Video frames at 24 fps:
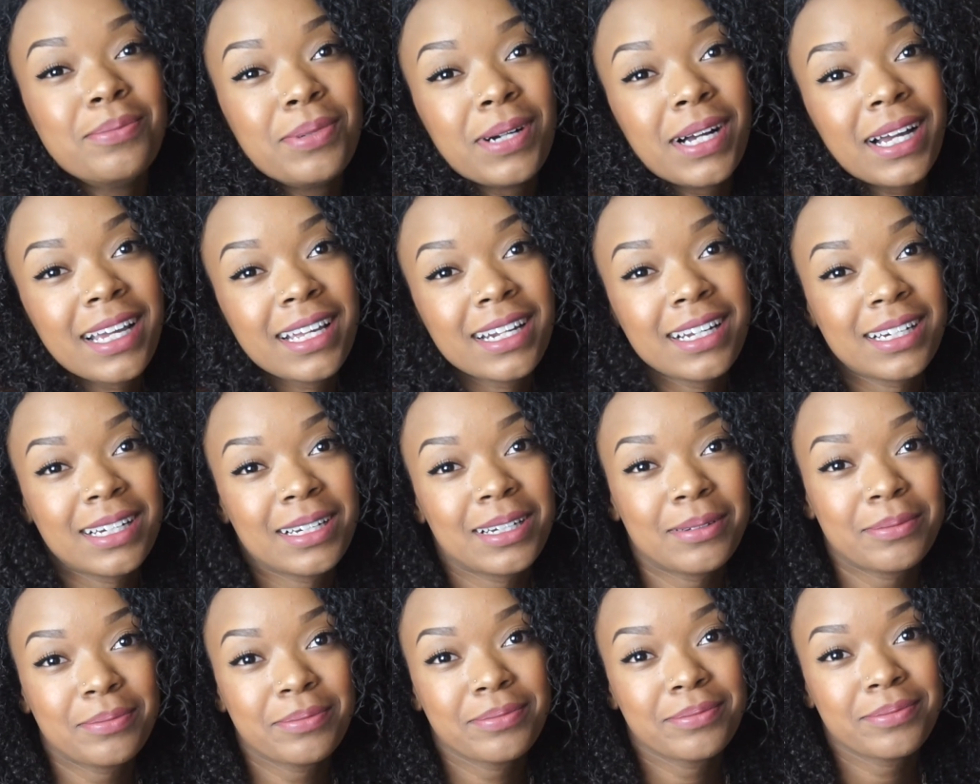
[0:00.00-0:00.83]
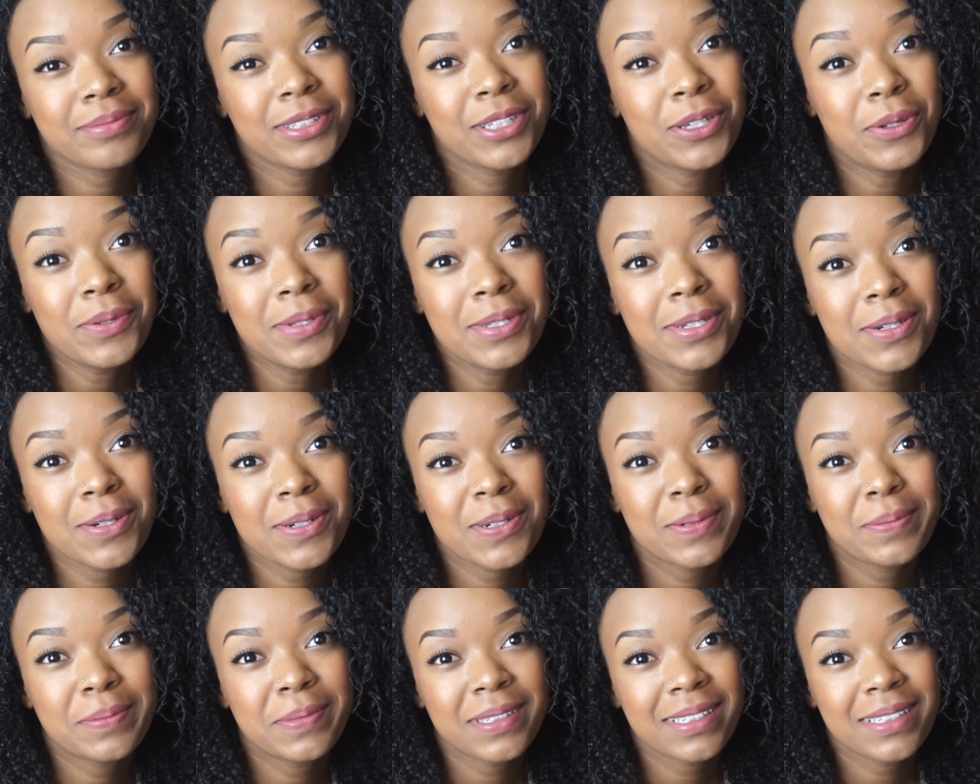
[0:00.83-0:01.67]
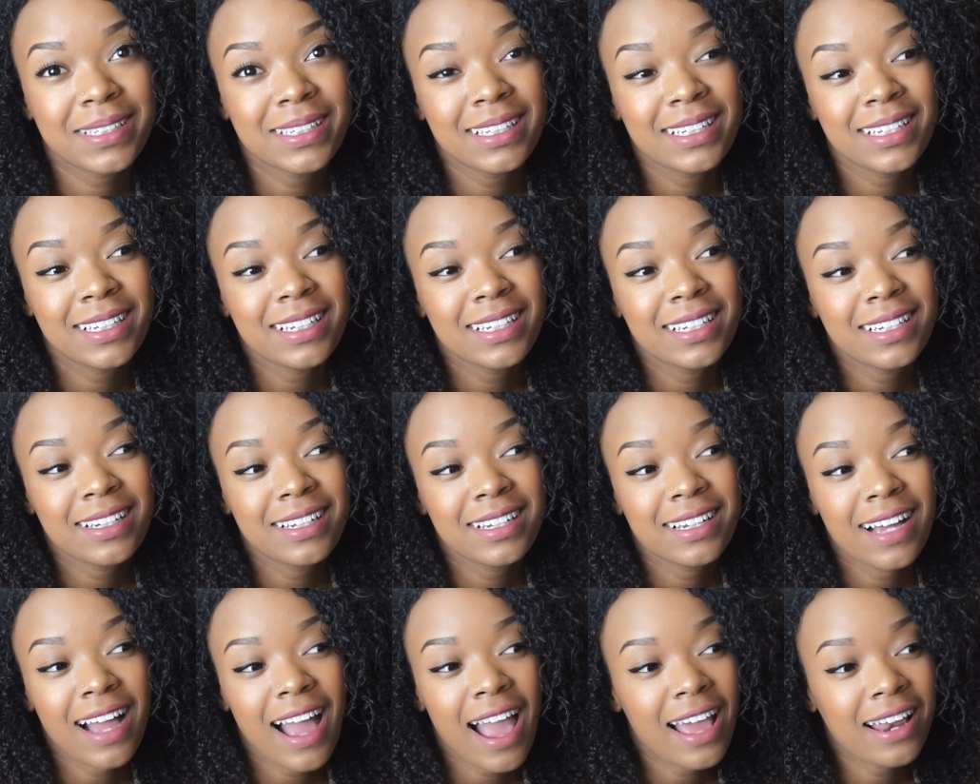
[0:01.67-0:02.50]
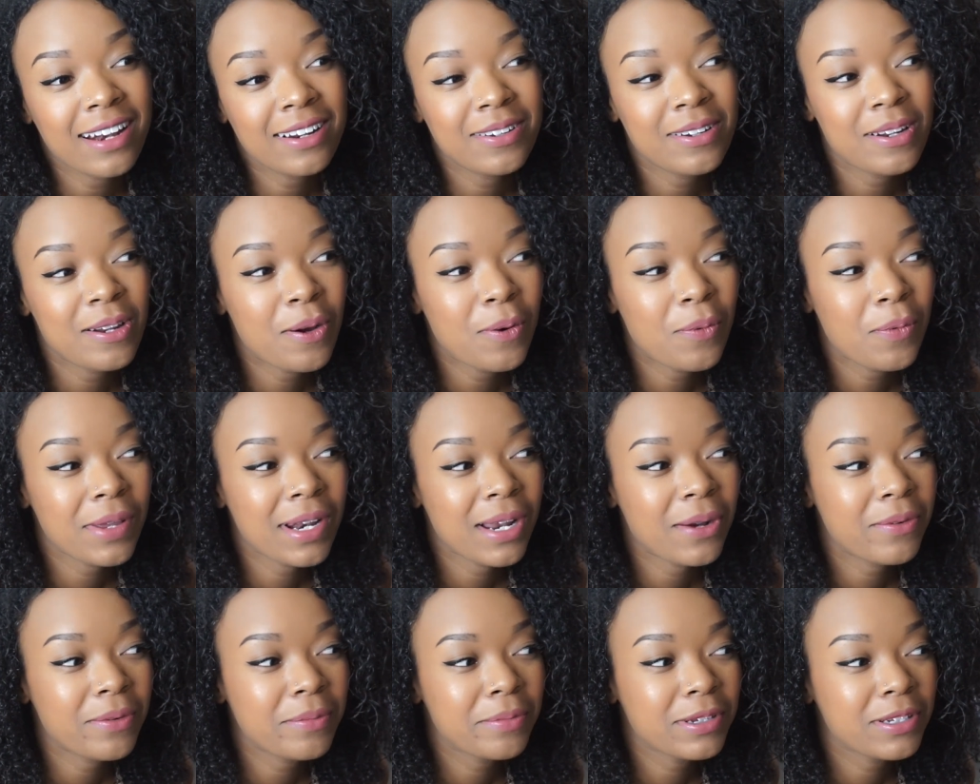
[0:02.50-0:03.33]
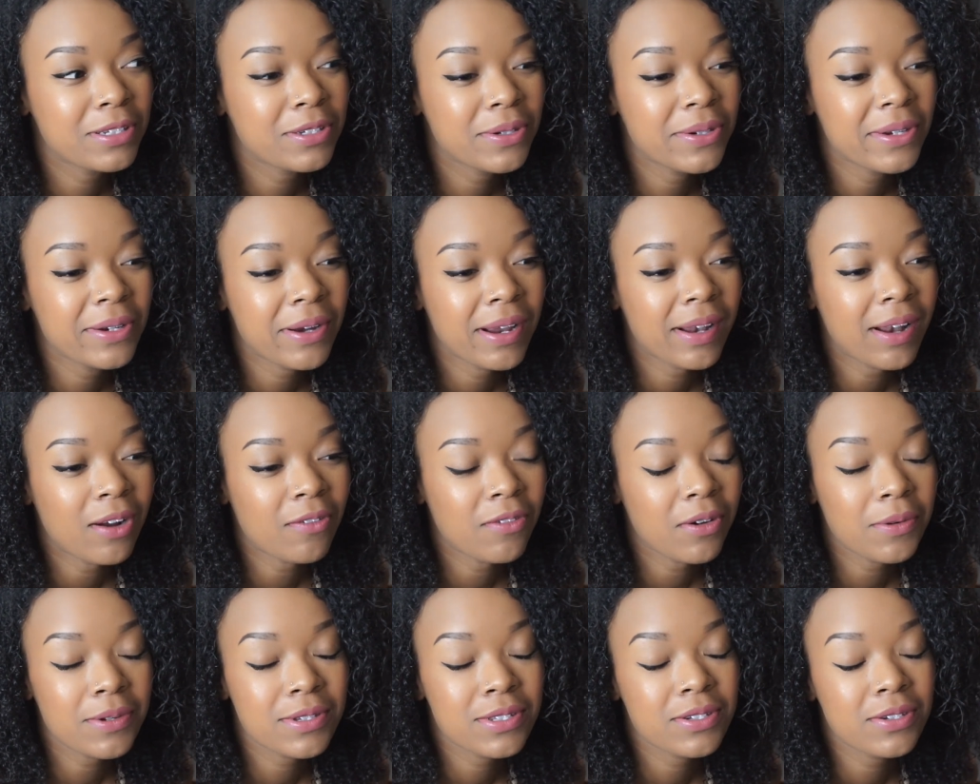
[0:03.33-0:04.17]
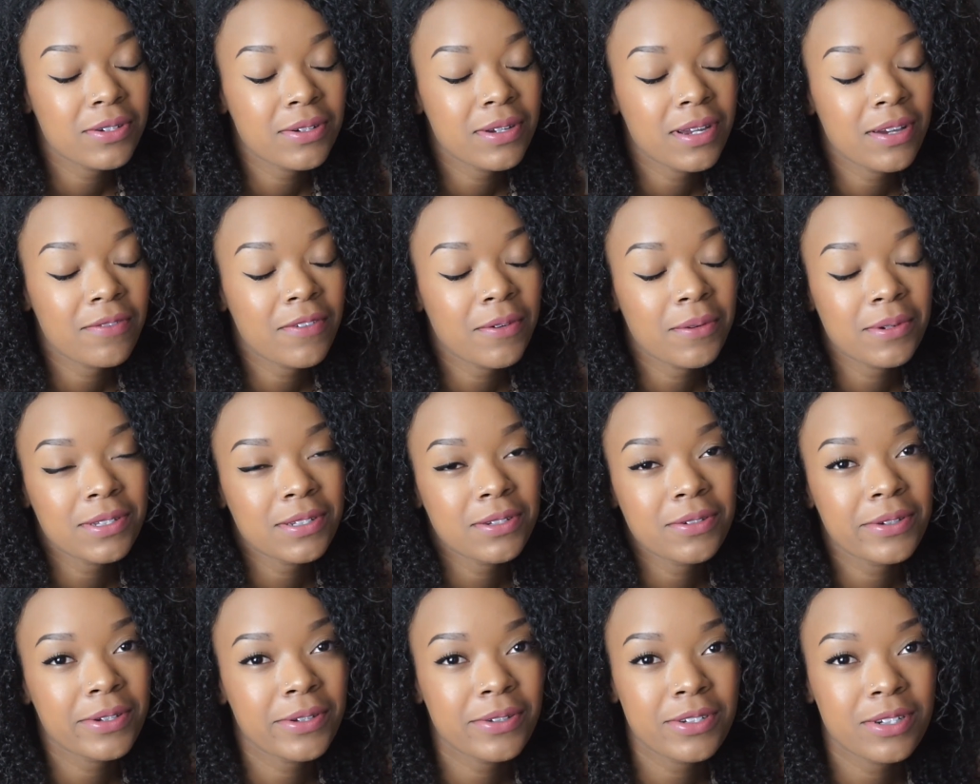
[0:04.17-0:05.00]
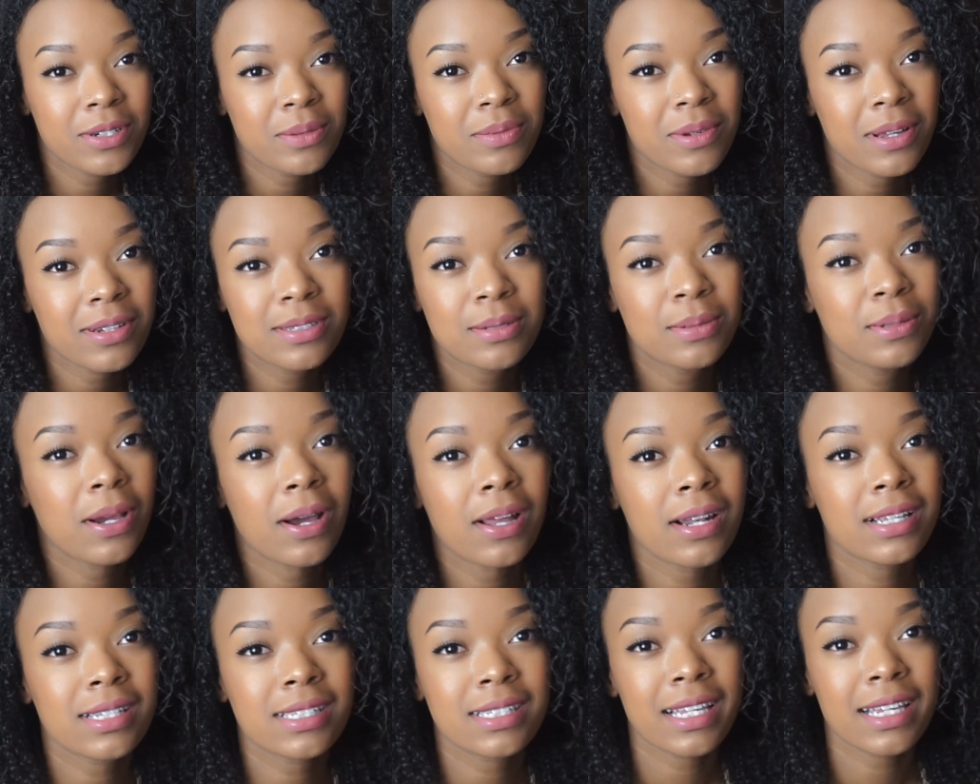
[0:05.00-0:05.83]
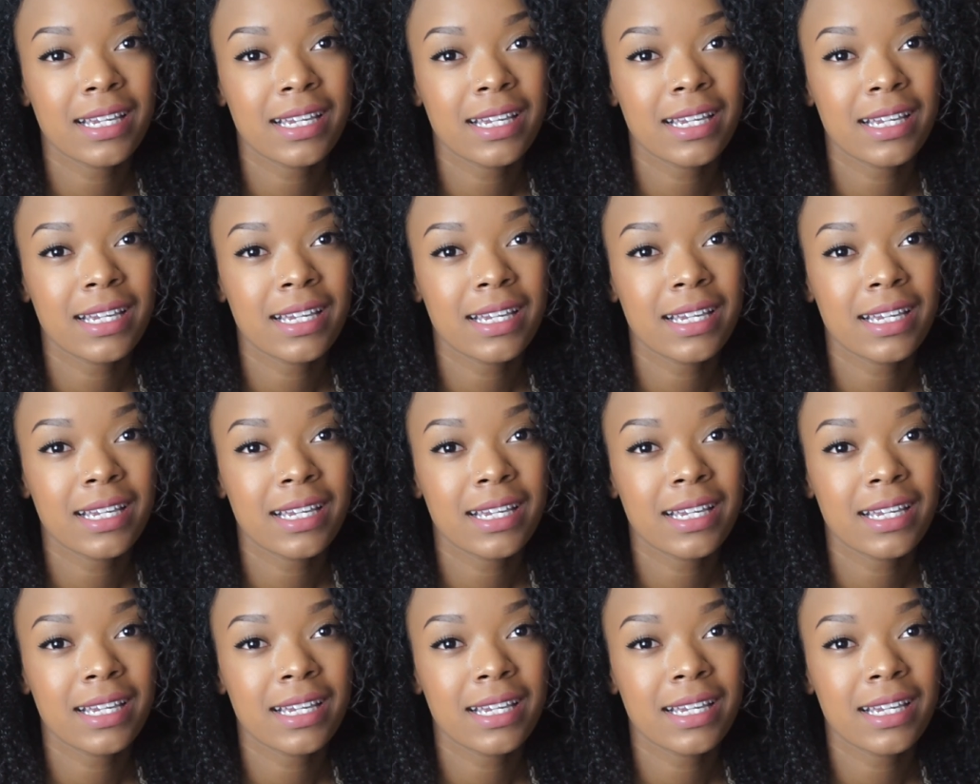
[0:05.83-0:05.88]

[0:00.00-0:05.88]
but YouTube. I don't know what I would be doing right now if I wasn't doing YouTube, to be honest.